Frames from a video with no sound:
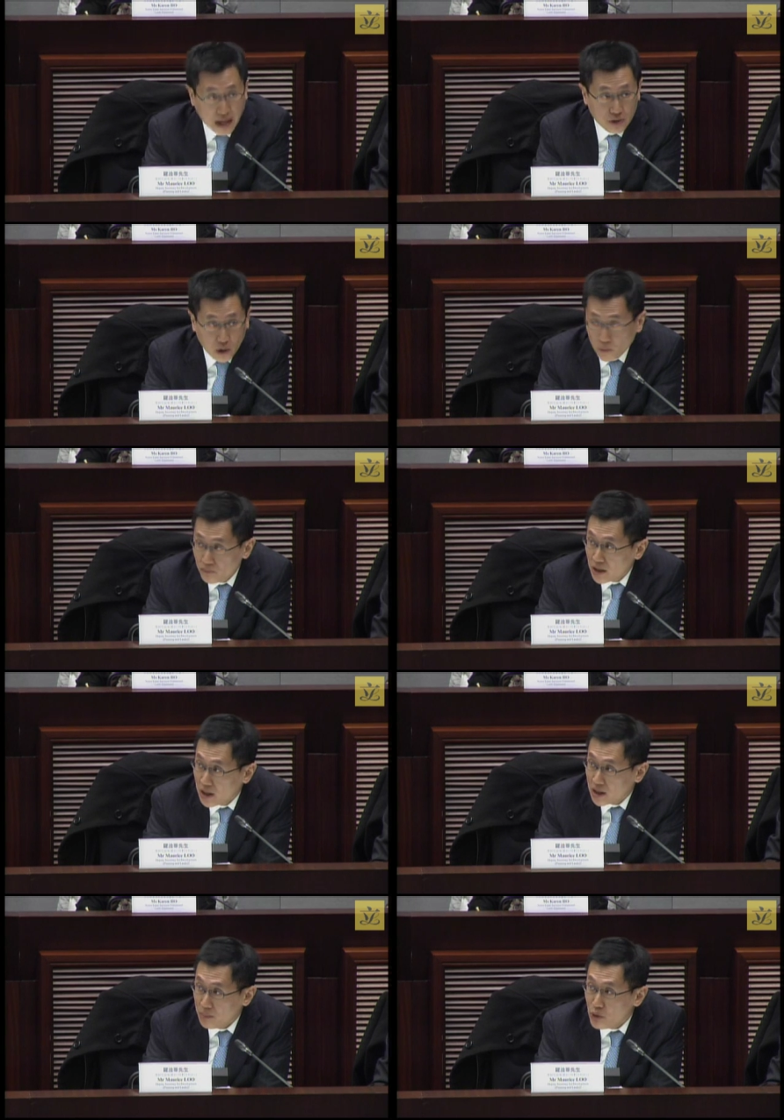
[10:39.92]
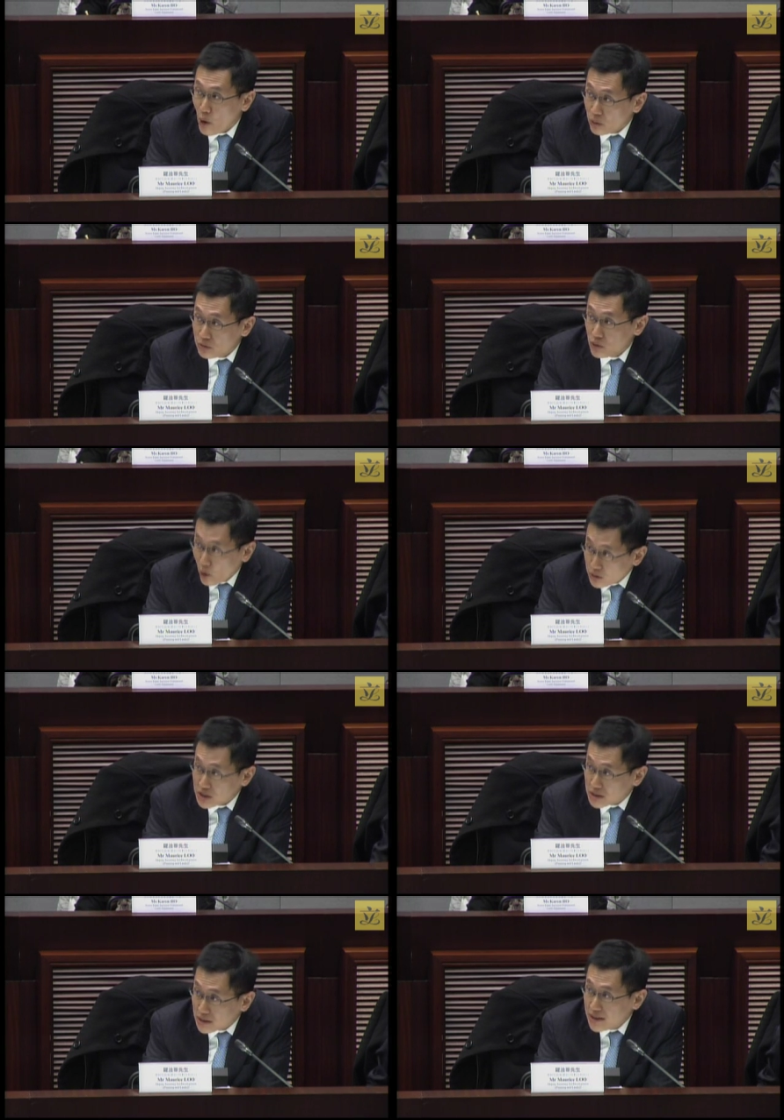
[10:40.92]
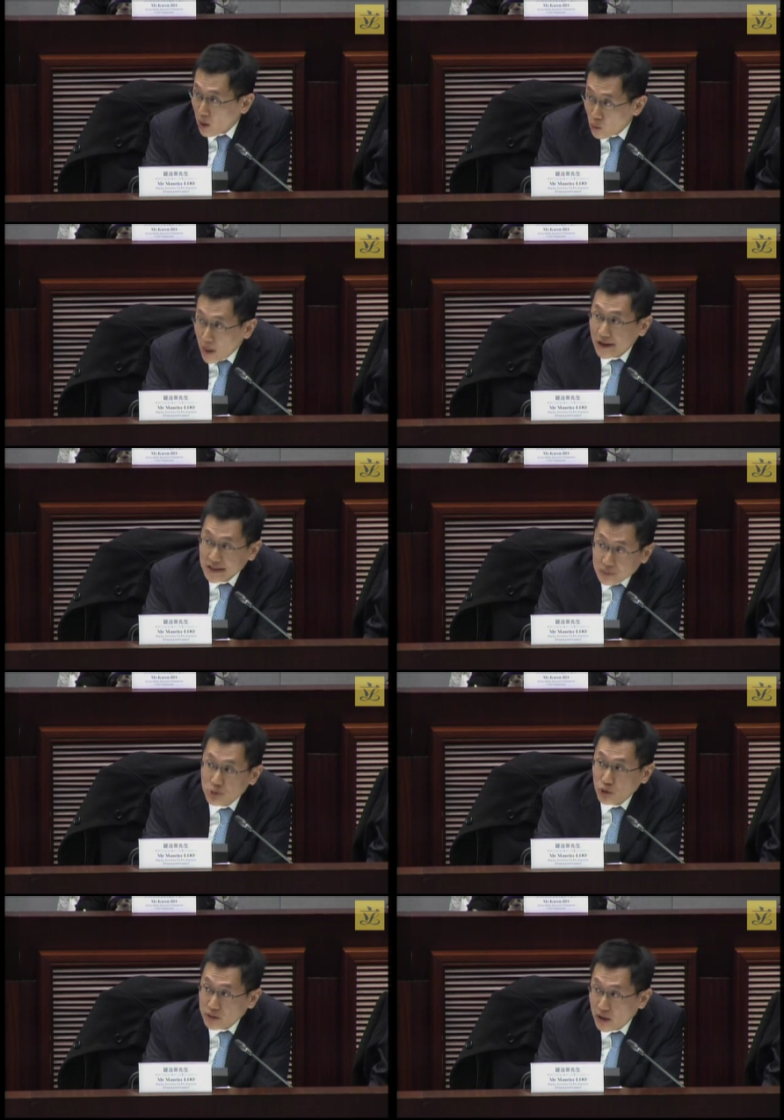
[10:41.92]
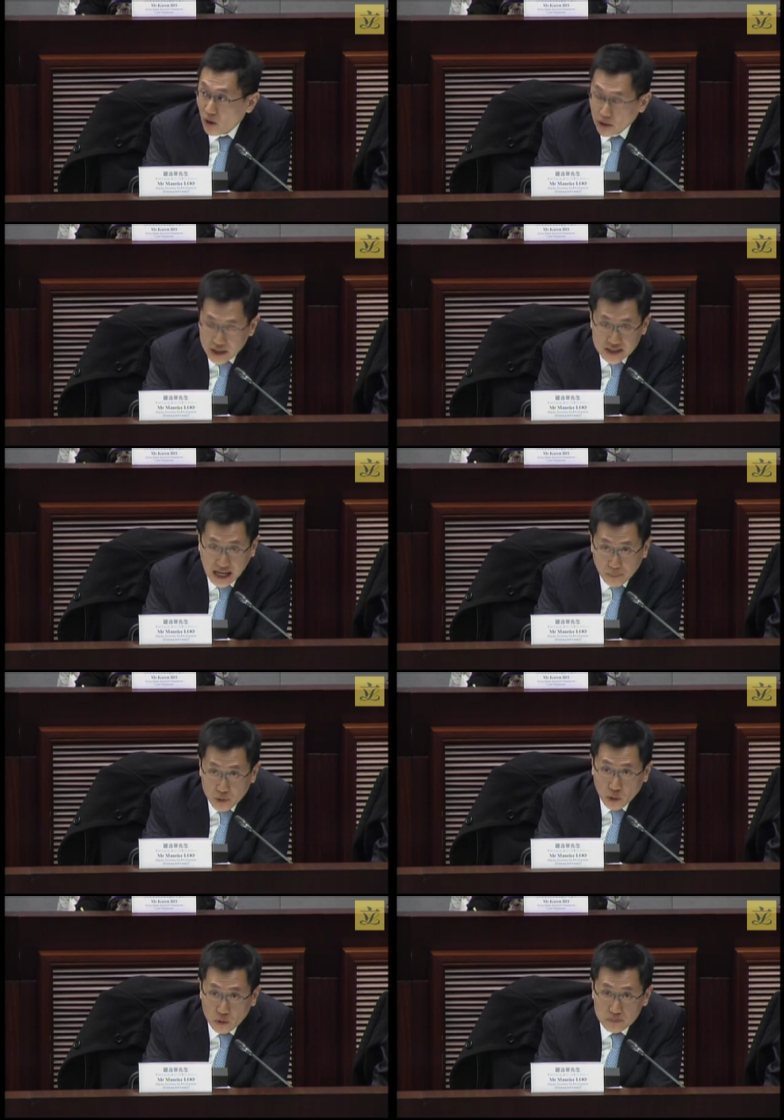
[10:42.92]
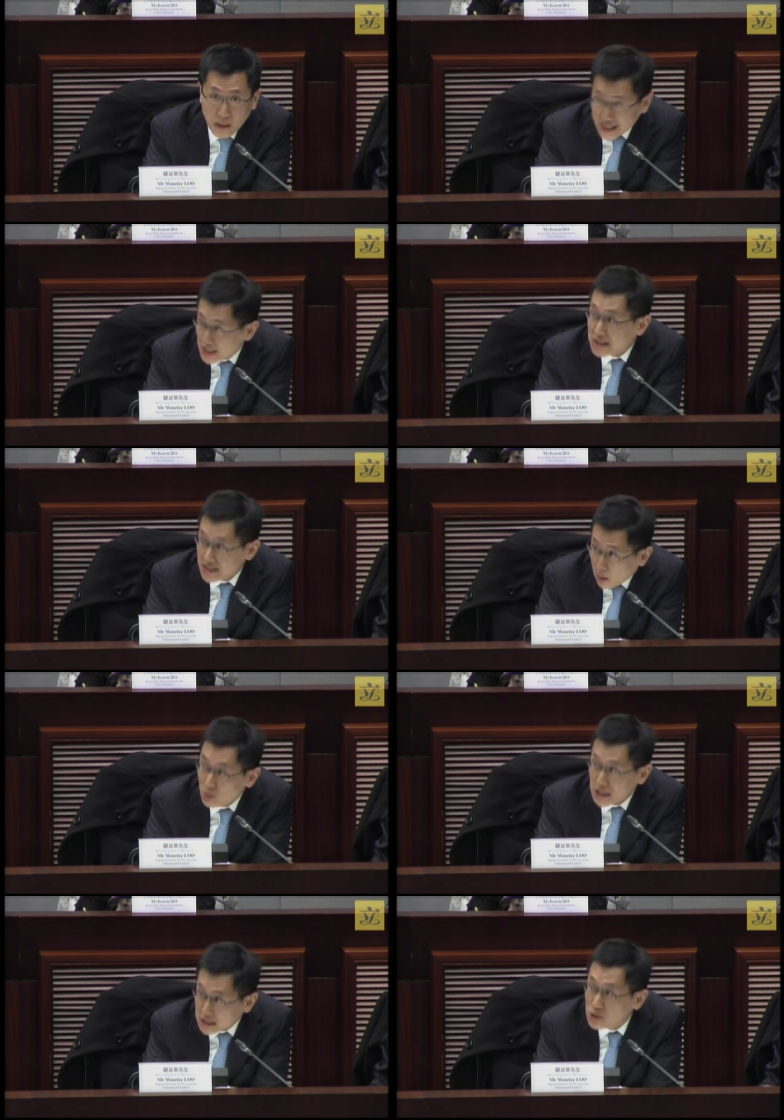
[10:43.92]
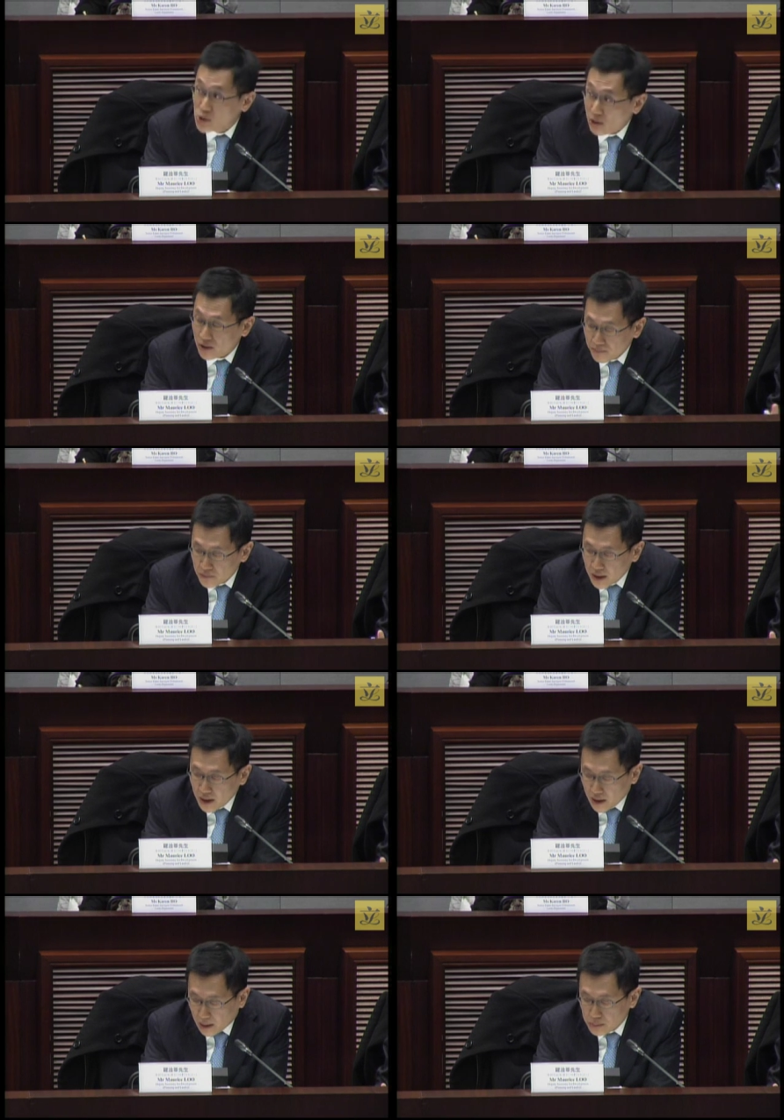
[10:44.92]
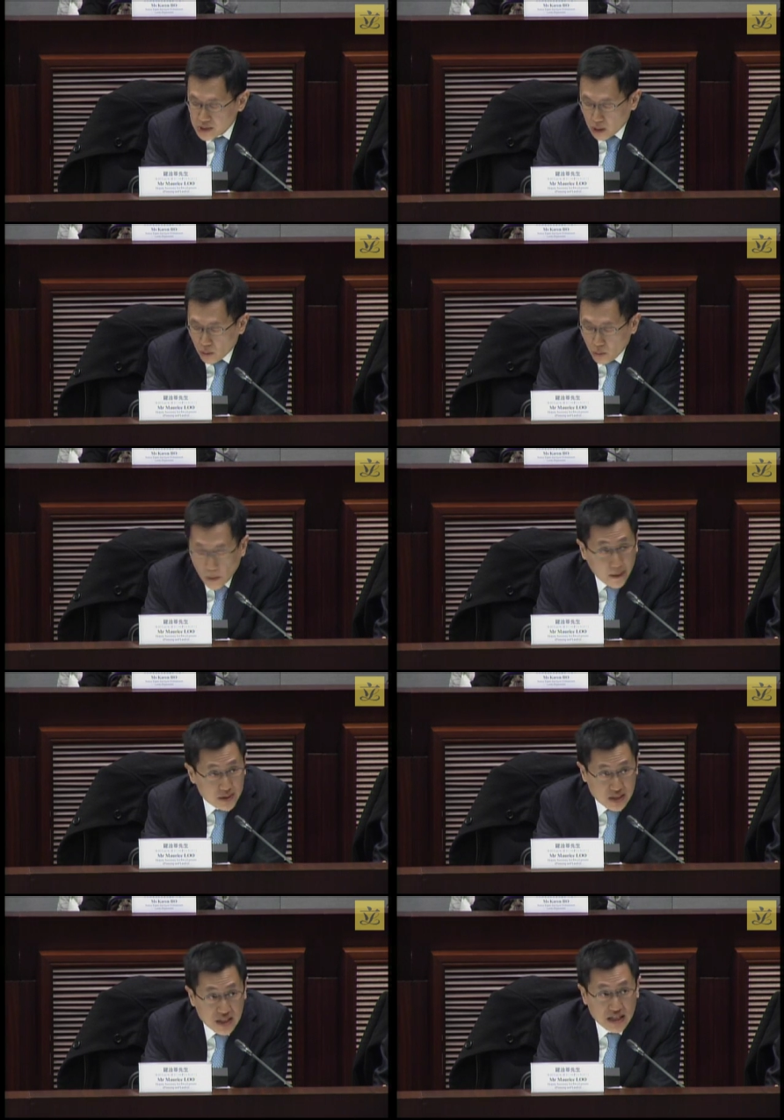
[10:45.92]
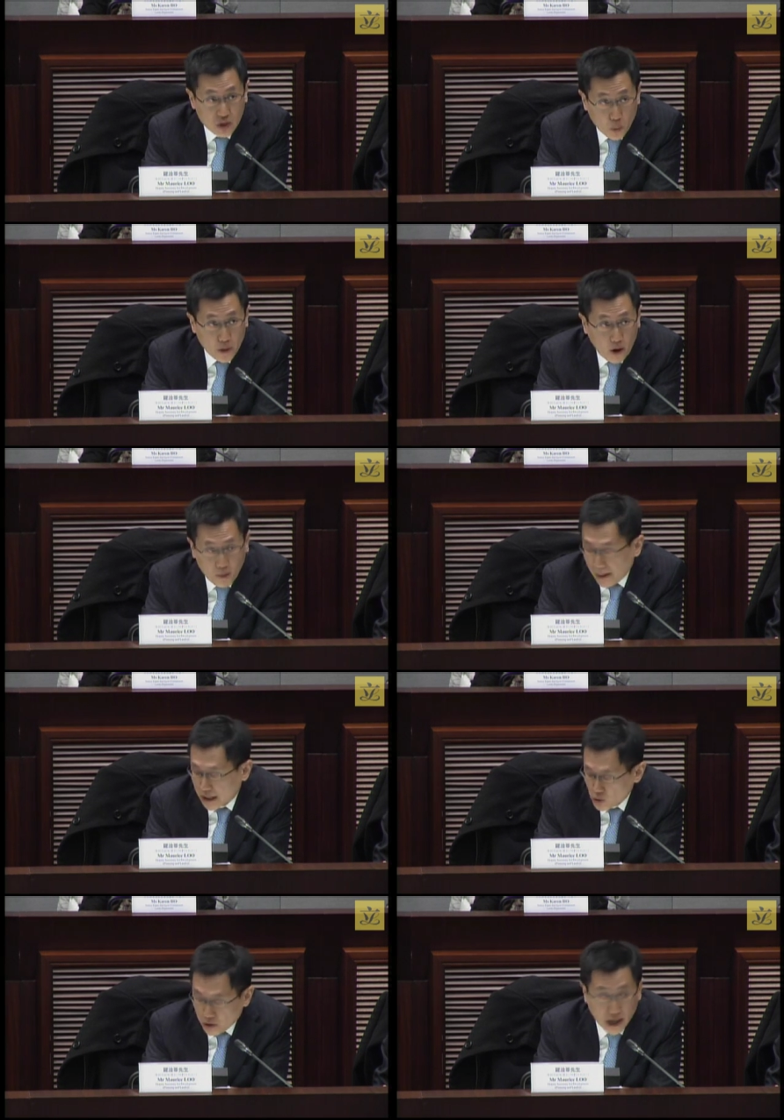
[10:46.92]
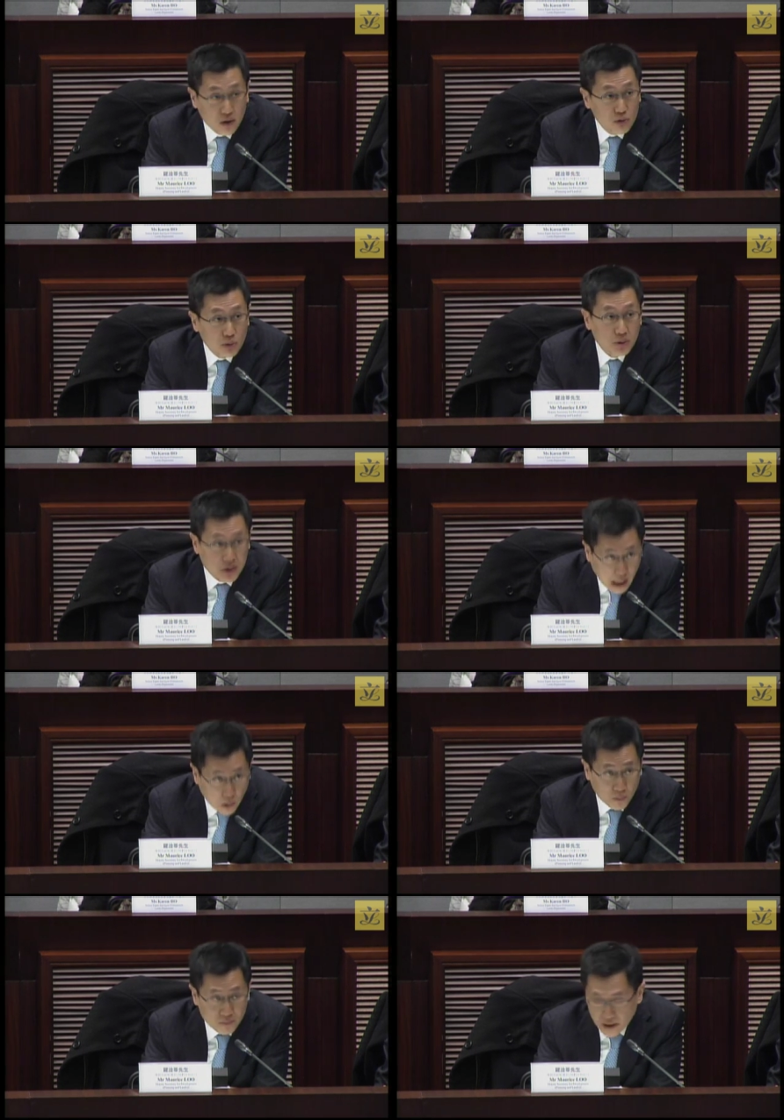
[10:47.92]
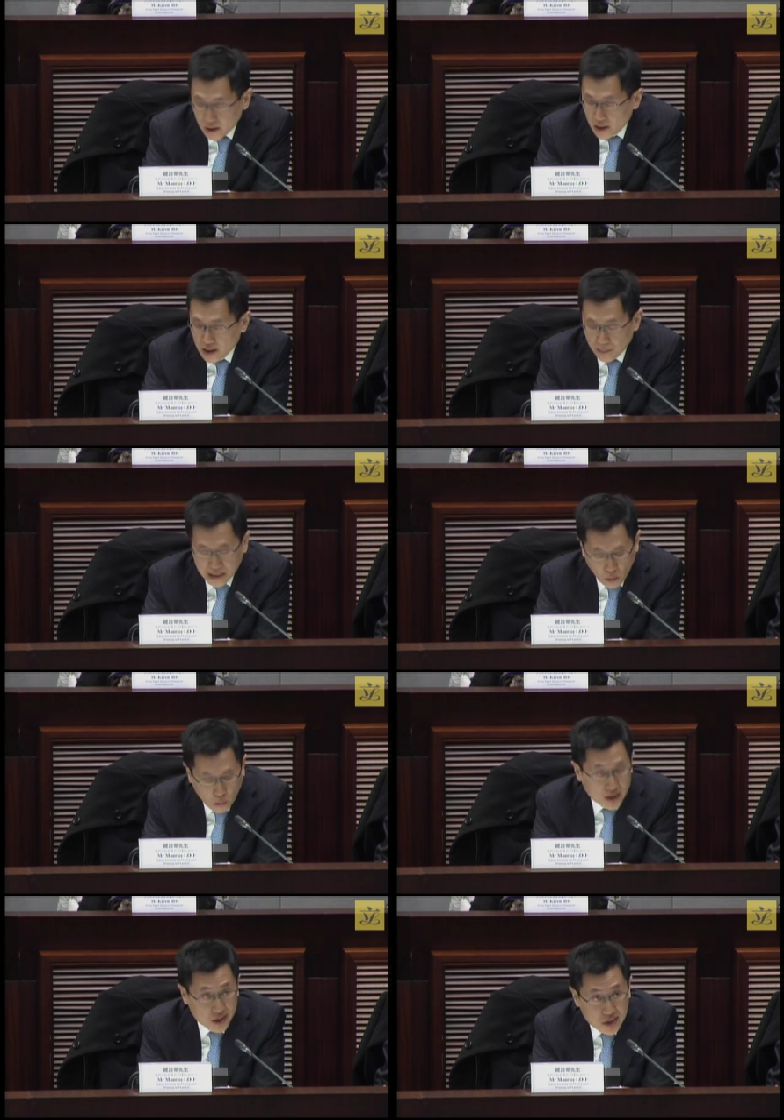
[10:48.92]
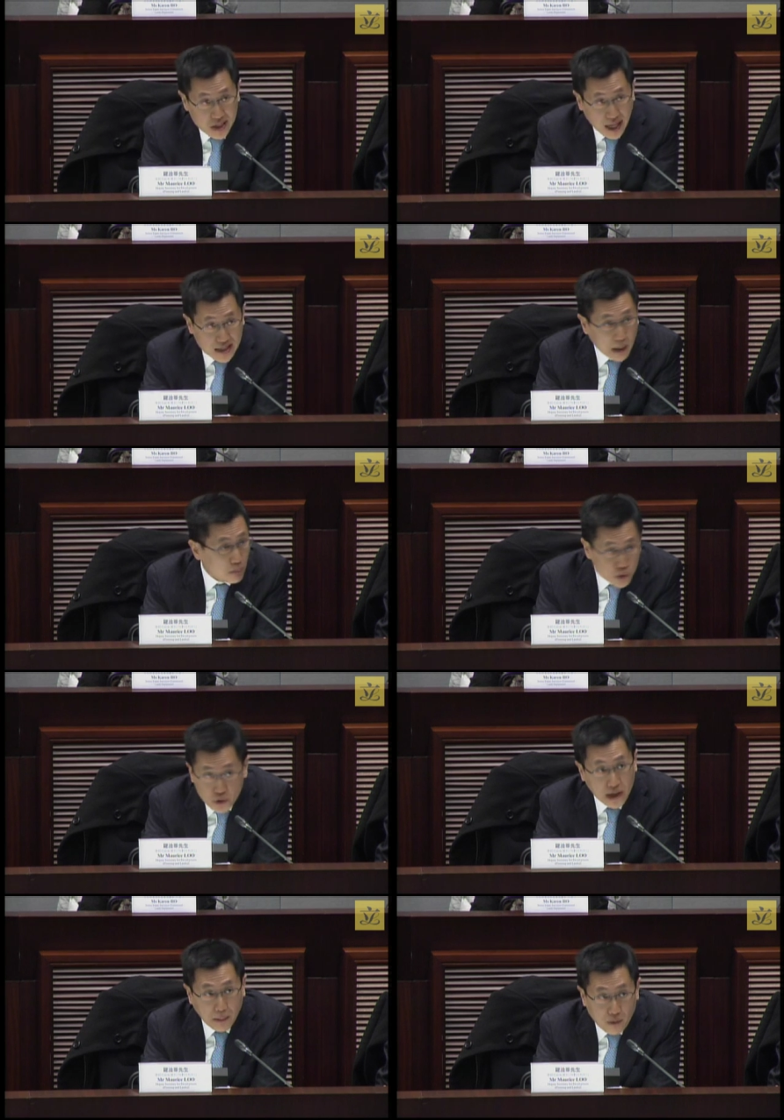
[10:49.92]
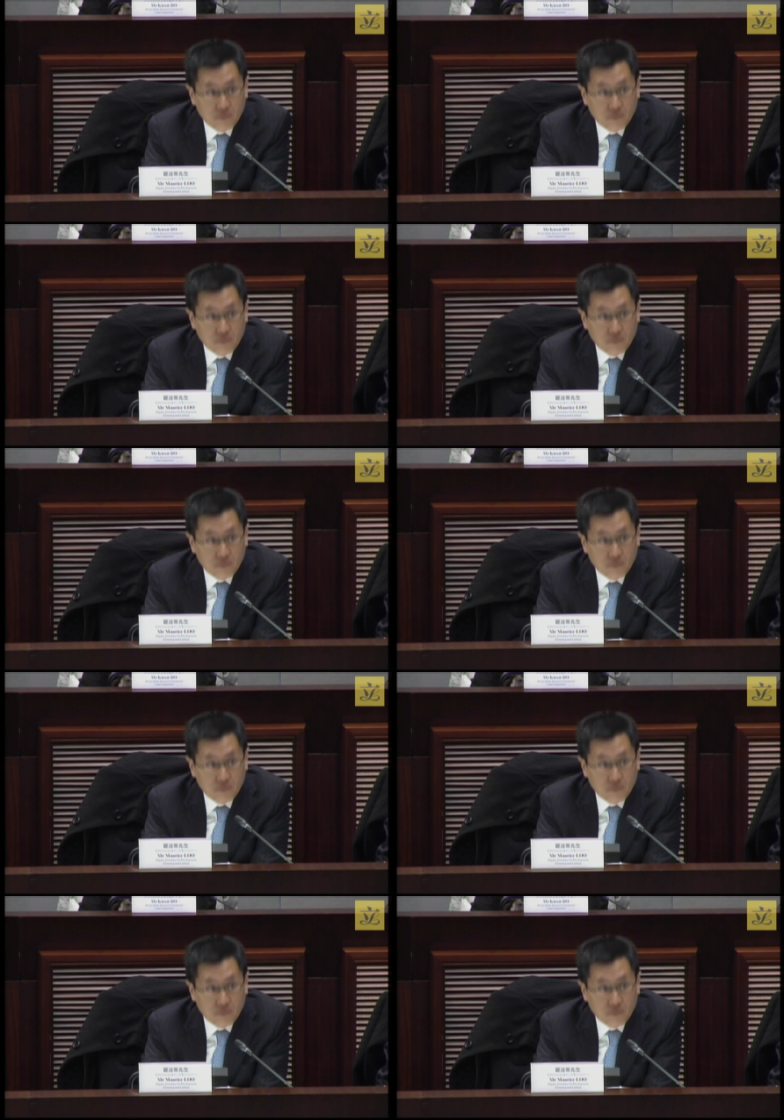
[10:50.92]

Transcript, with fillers: so that uh, the remaining um, shares can be secured. When it reaches 80% or 90%, there will be a joint sale.